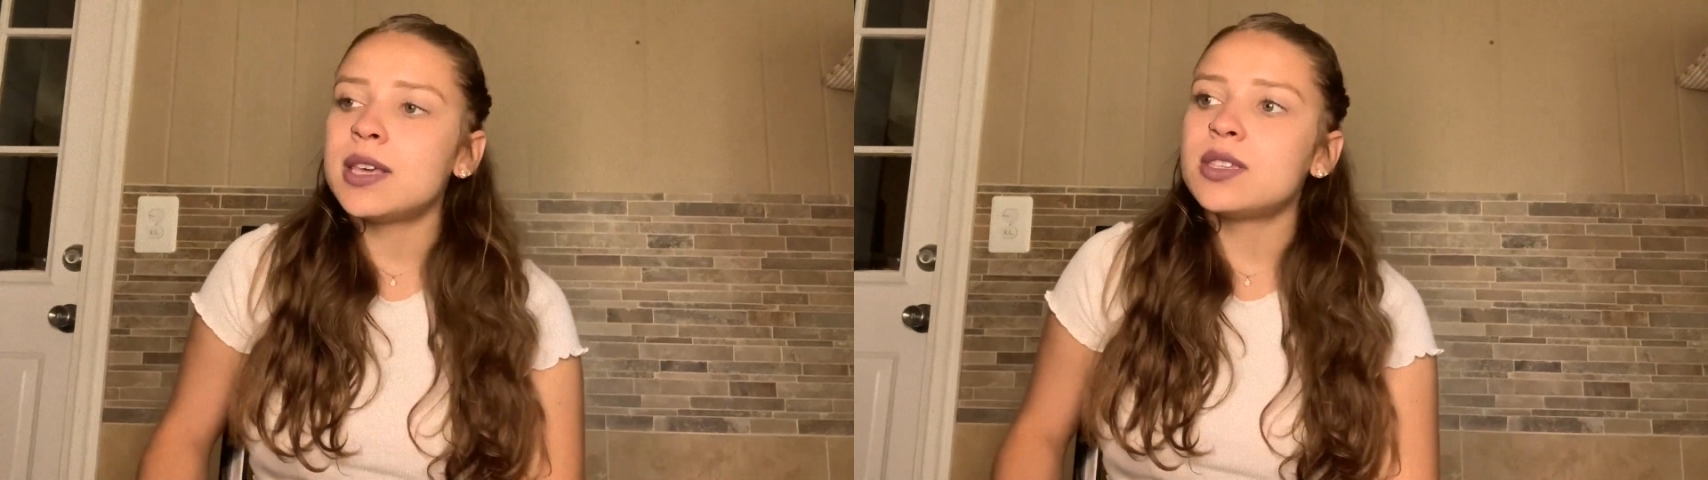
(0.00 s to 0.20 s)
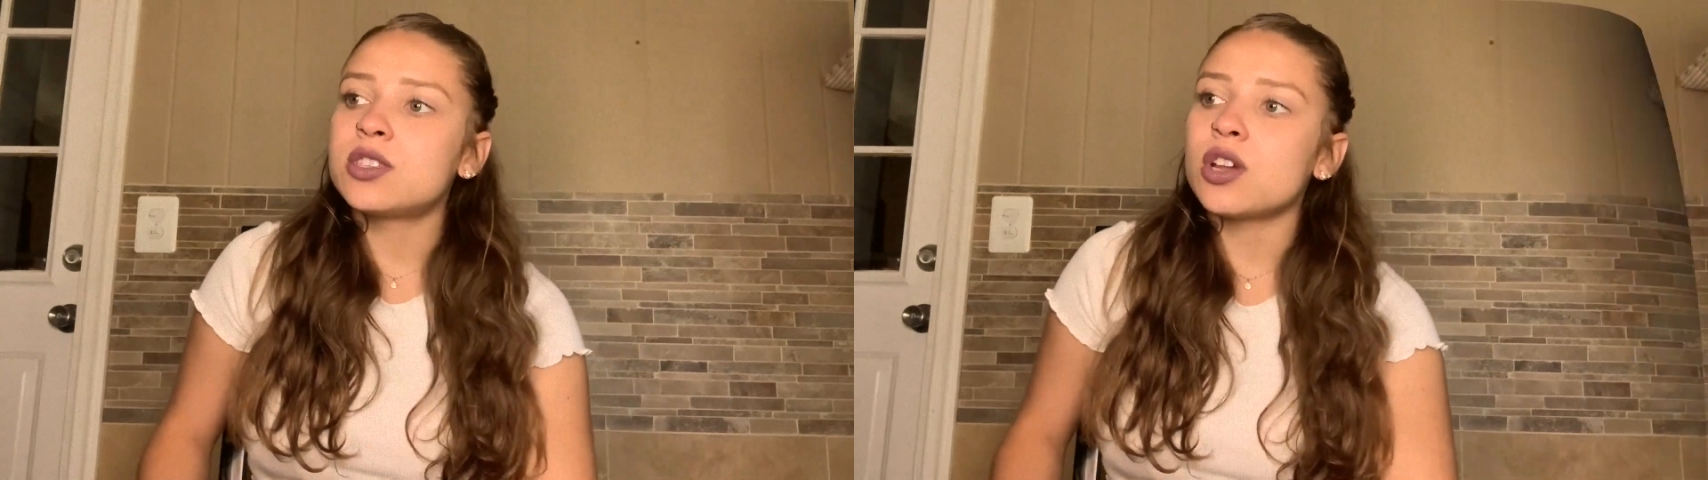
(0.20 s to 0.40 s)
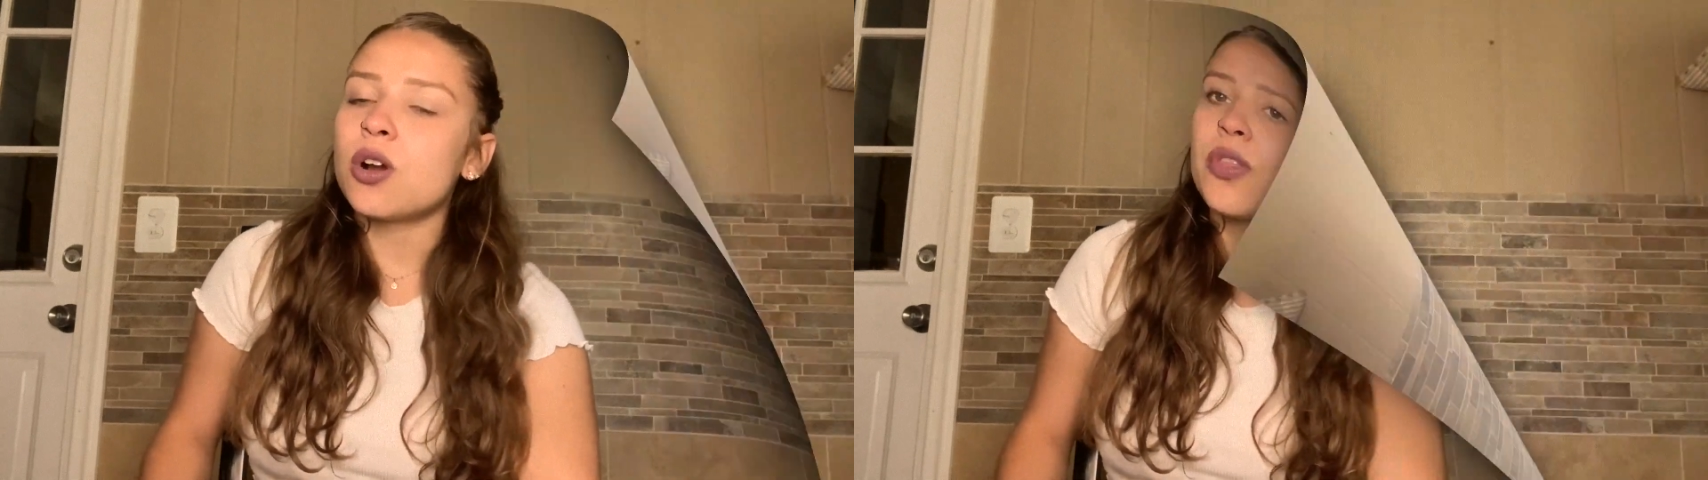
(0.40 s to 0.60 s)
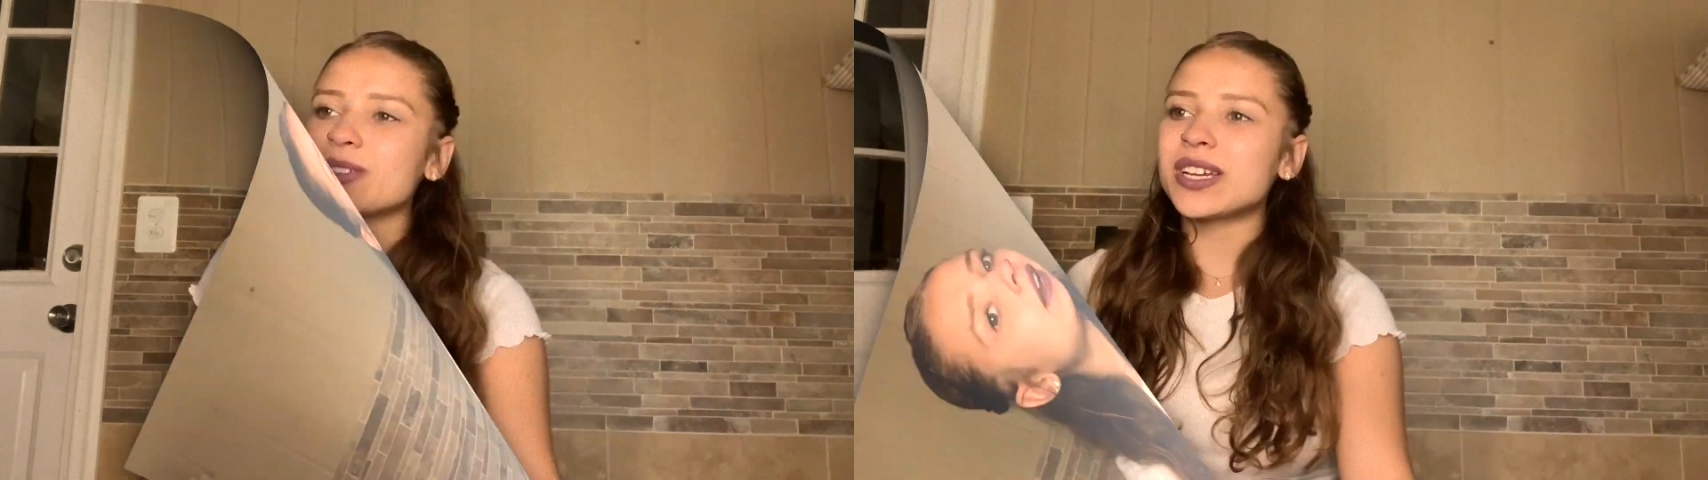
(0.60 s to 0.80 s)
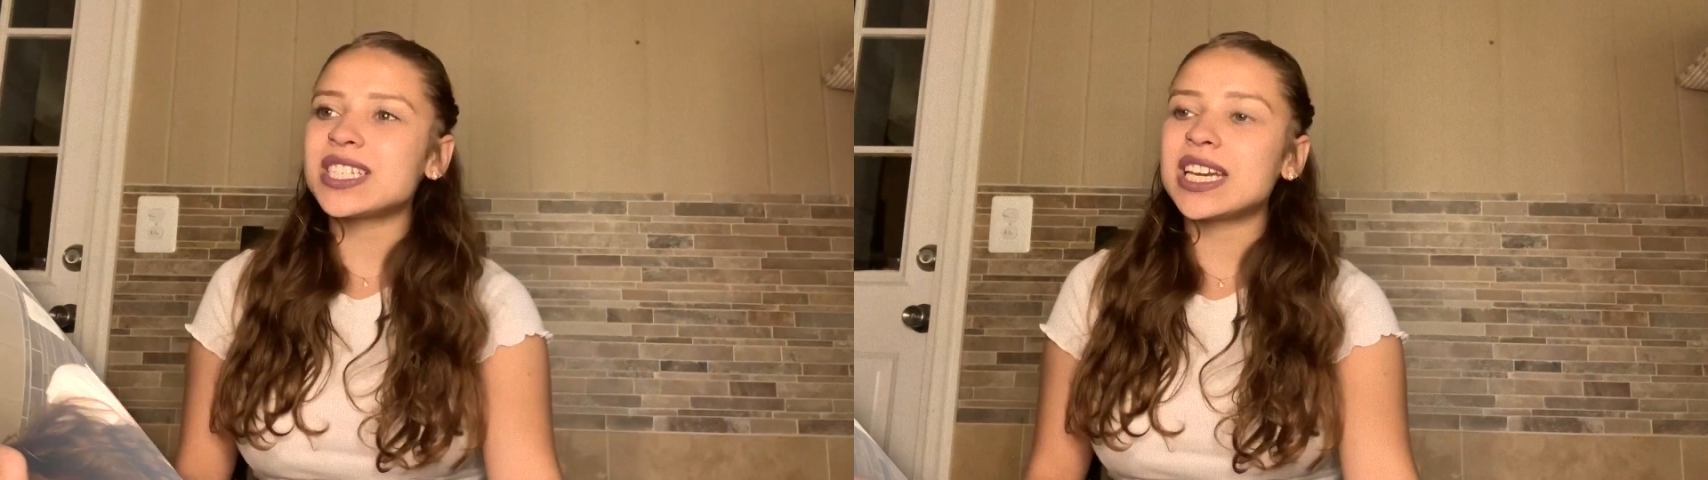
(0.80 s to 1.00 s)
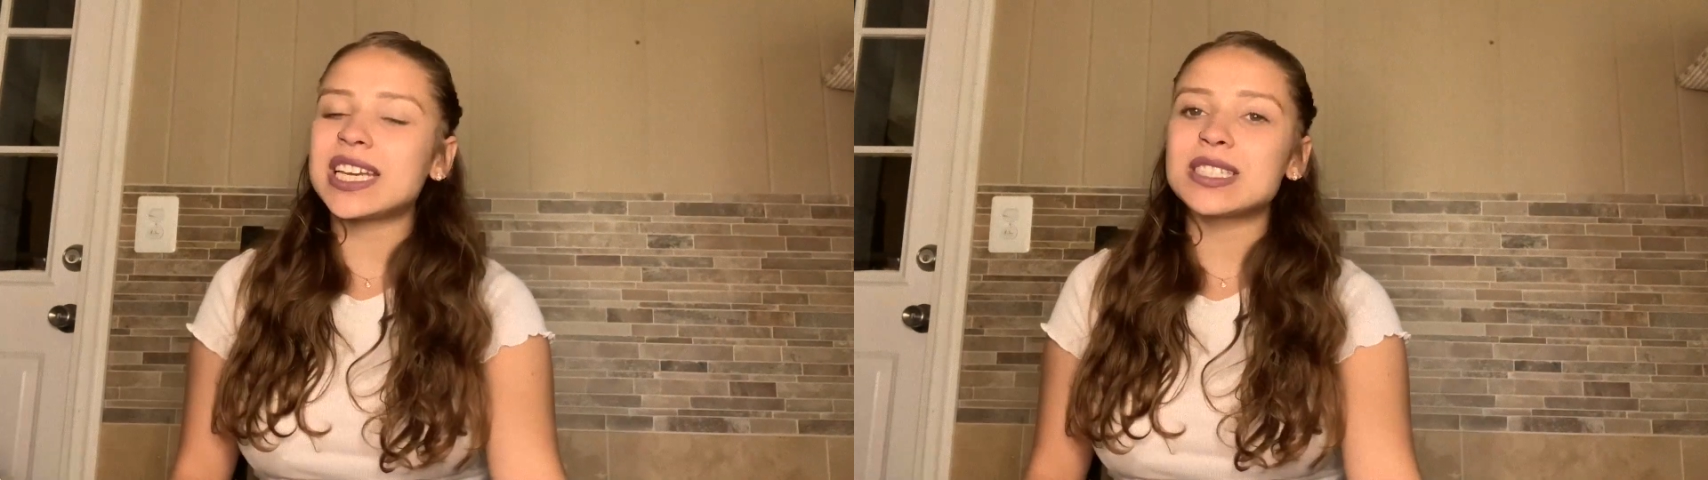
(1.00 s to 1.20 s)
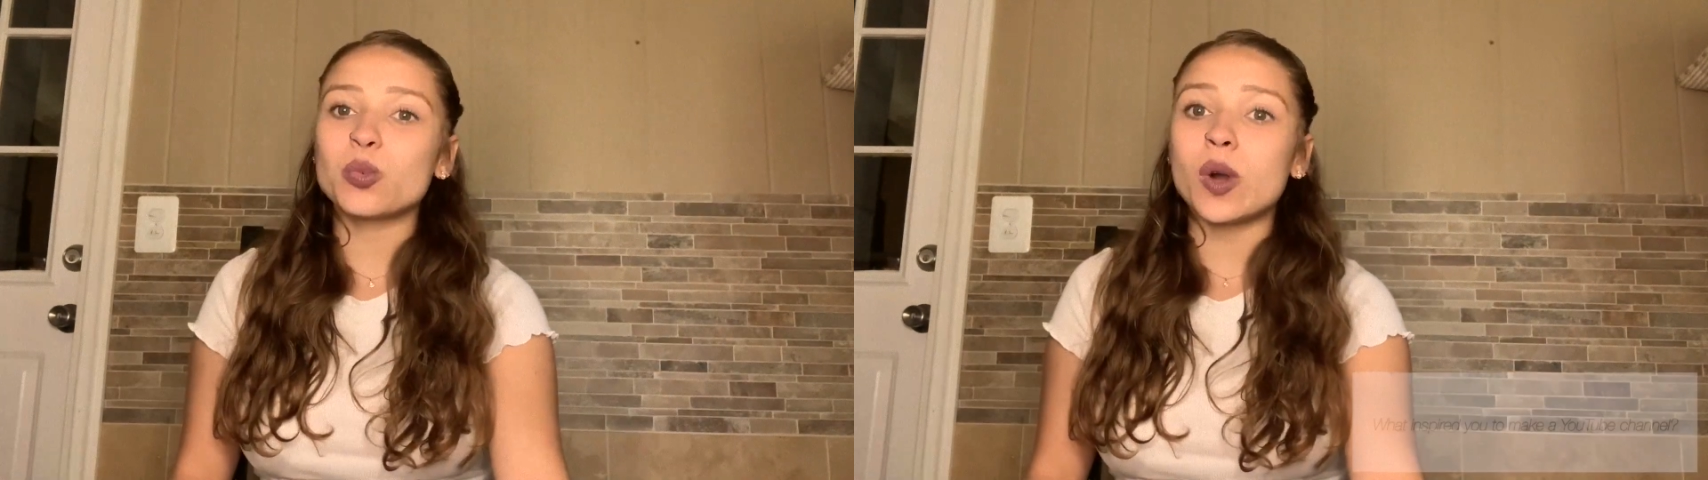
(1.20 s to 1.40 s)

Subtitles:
So the next question is,